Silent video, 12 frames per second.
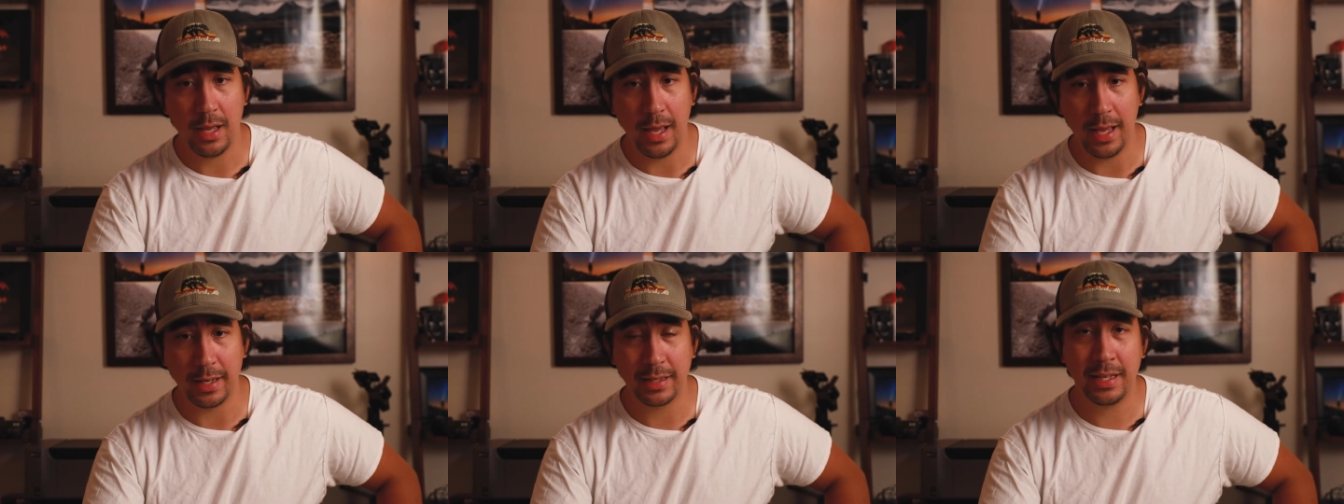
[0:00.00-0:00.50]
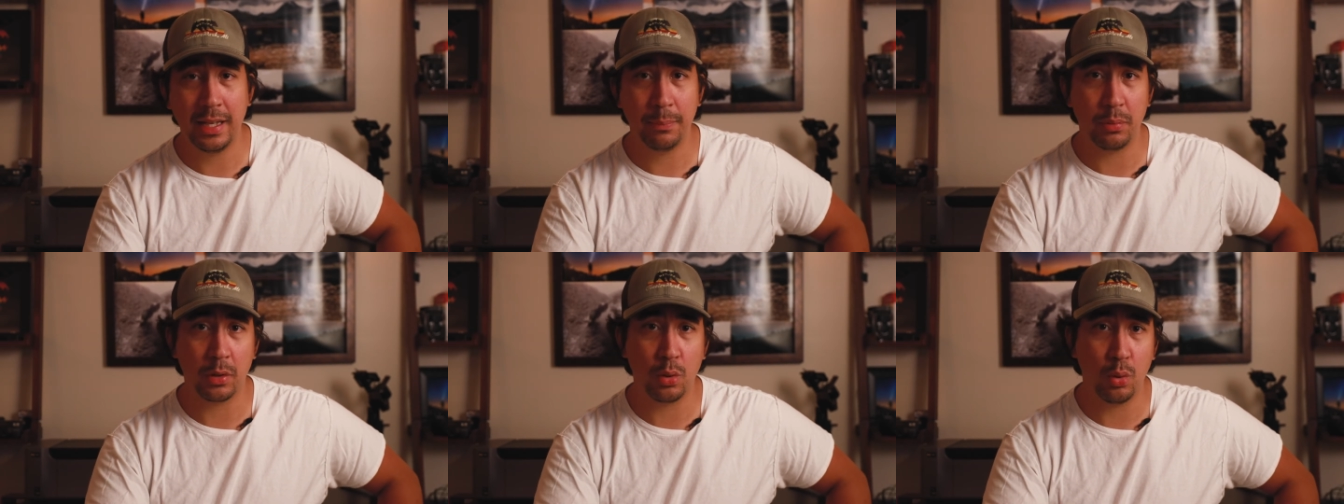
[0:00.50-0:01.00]
and
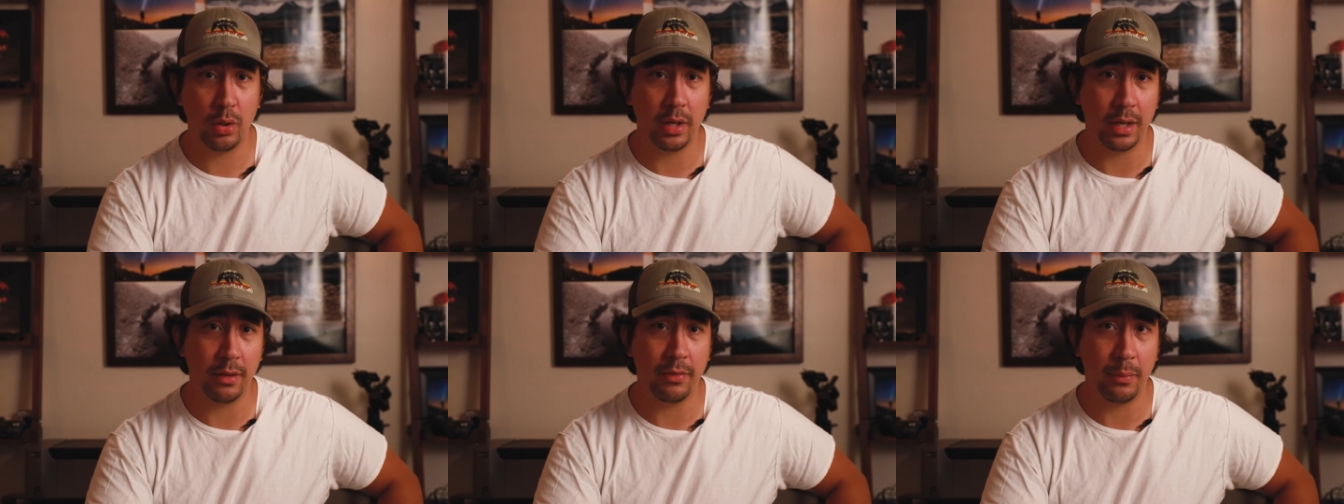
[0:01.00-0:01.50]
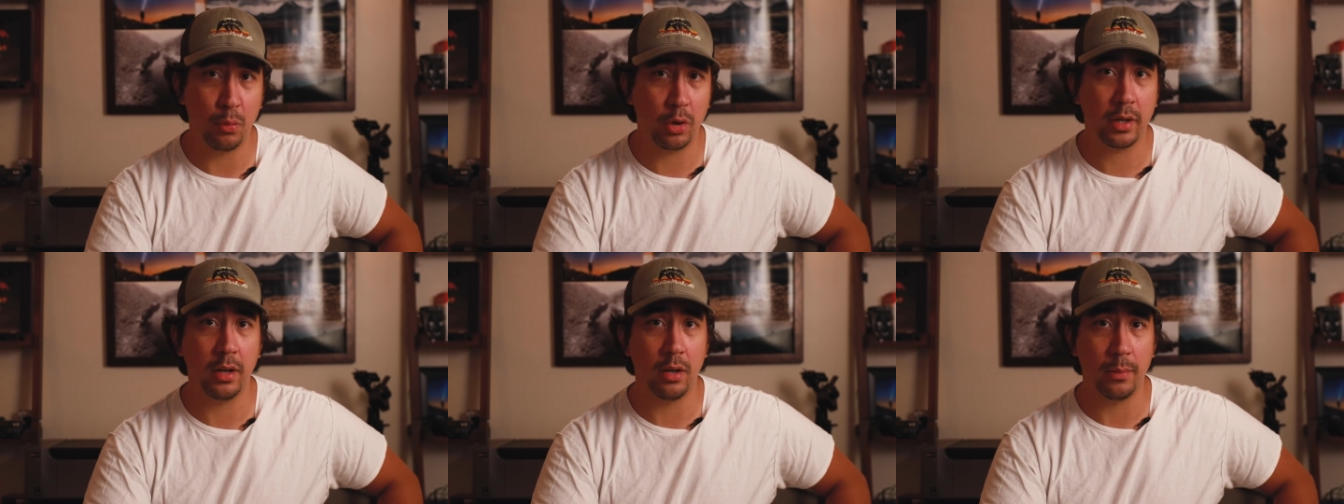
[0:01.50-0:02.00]
keep recording if I'm
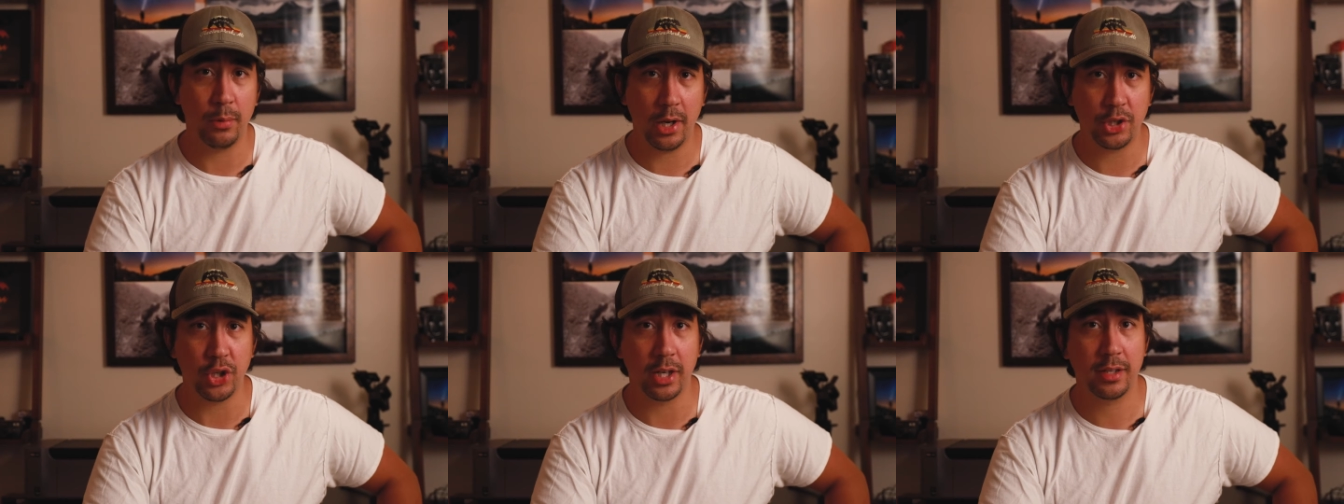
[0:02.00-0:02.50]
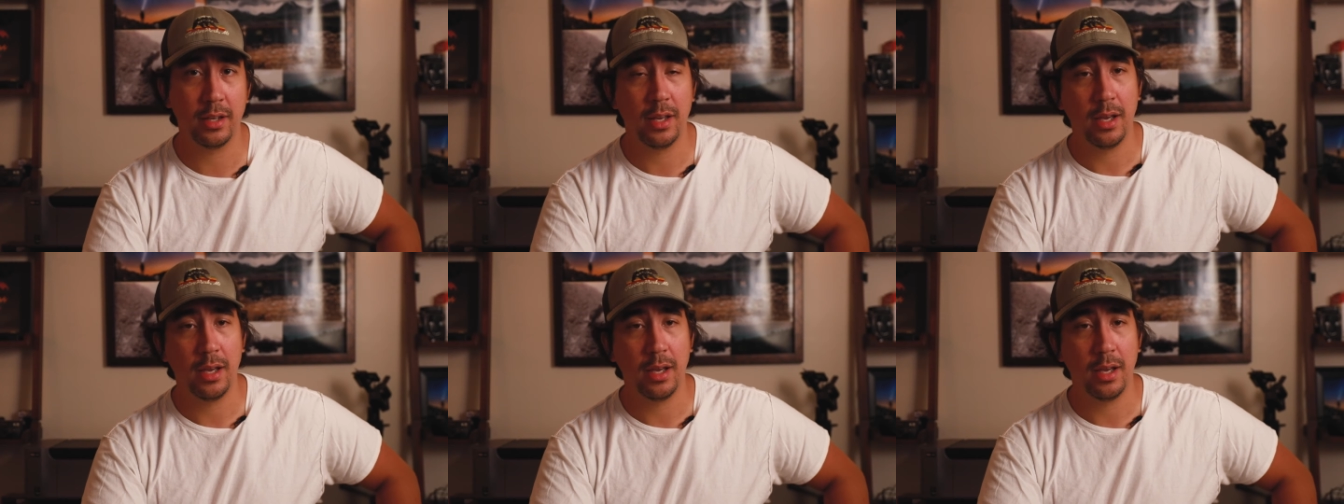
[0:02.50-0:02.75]
working on a project.